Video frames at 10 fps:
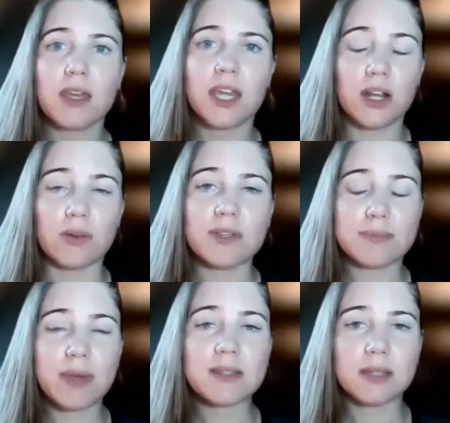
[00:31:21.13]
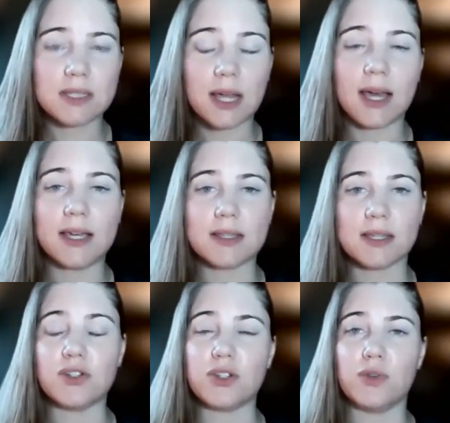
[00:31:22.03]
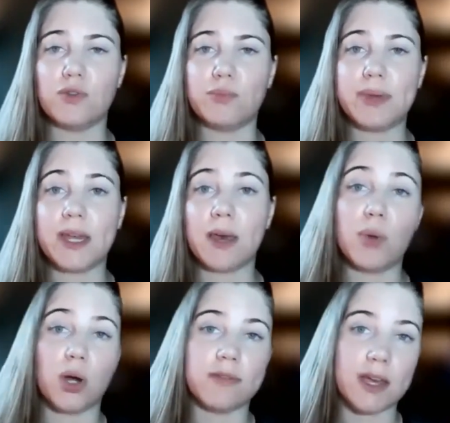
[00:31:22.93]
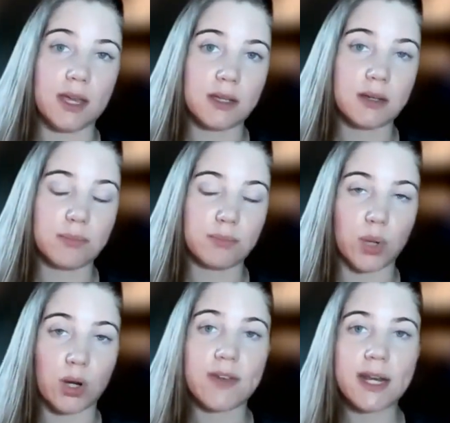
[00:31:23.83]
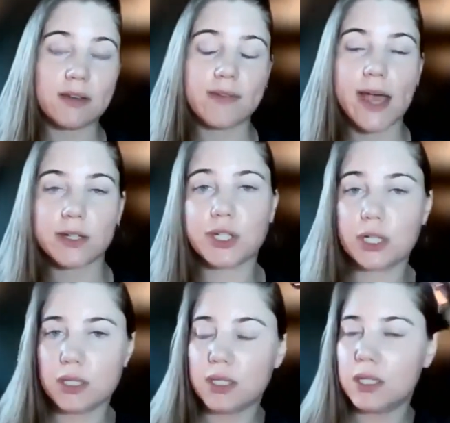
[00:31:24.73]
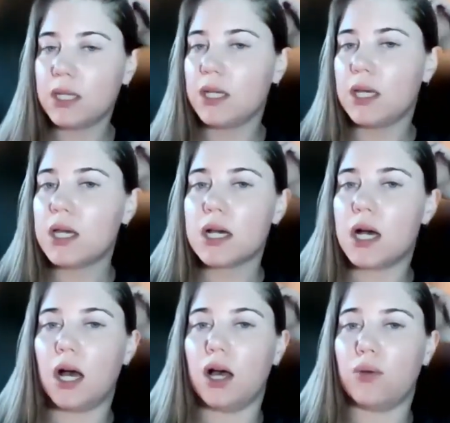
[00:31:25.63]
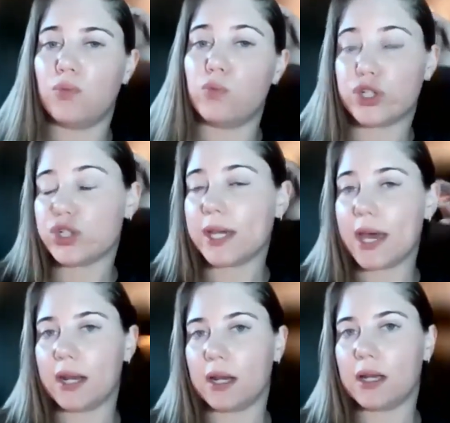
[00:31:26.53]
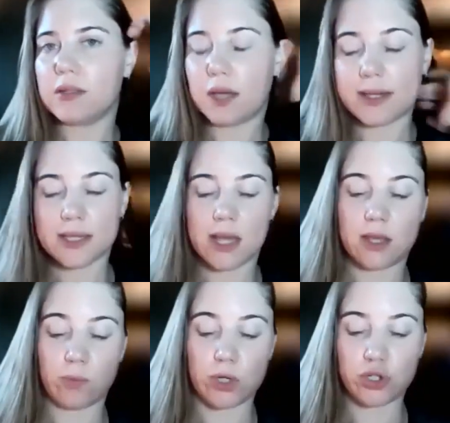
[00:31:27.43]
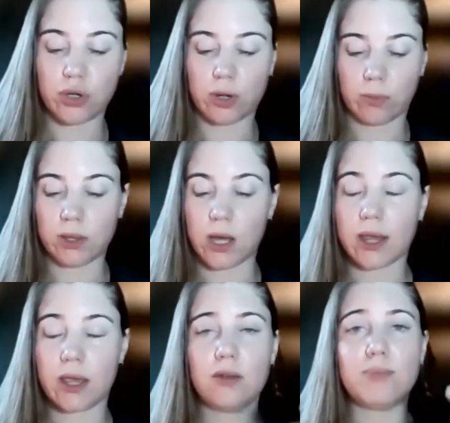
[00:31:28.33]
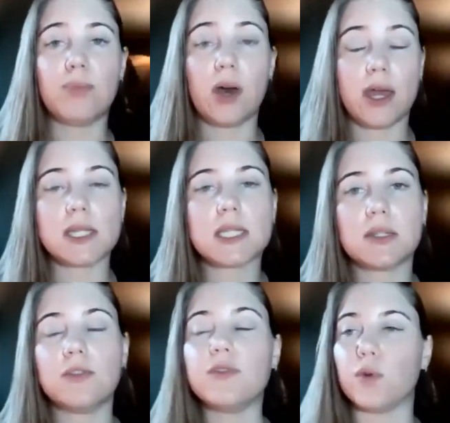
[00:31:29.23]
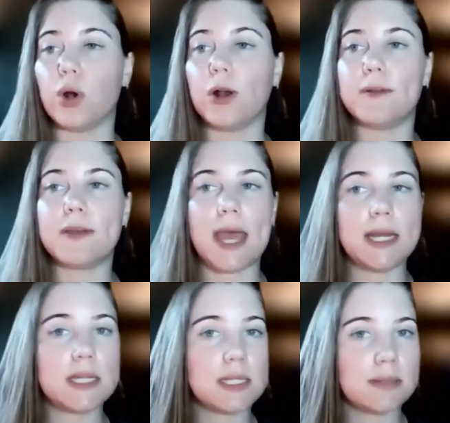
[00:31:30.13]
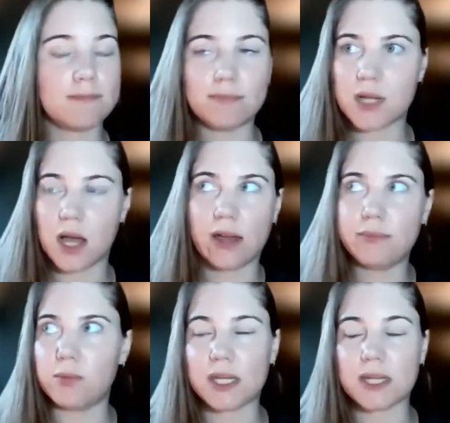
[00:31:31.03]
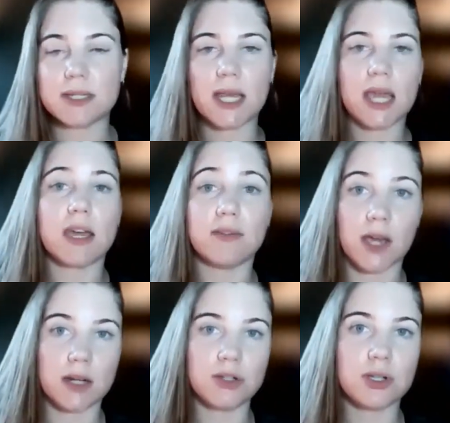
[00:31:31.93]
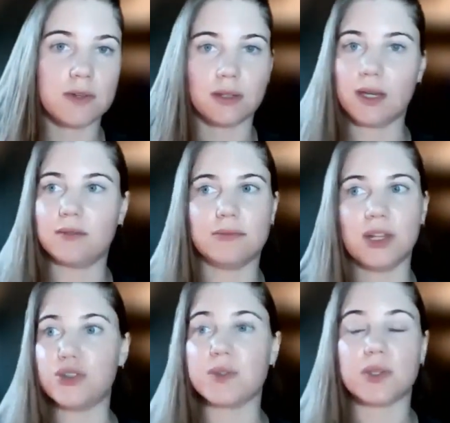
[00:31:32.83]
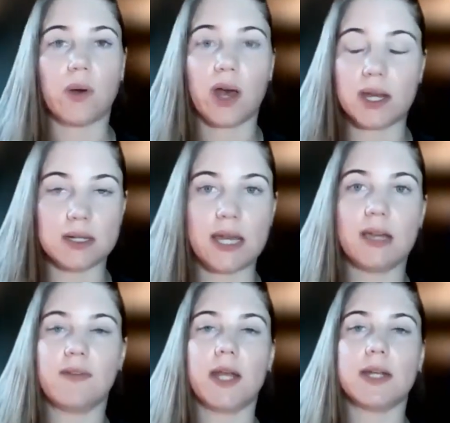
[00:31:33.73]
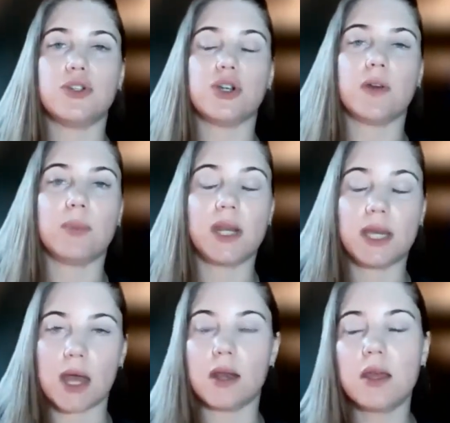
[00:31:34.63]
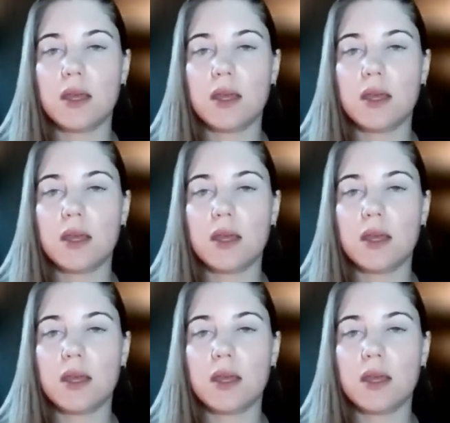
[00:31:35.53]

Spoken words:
this basically ties into being a motivating factor, which again, I said that we shouldn't rely on, but for any time that we can take advantage of it, like let's just go ahead and take advantage of it. But again,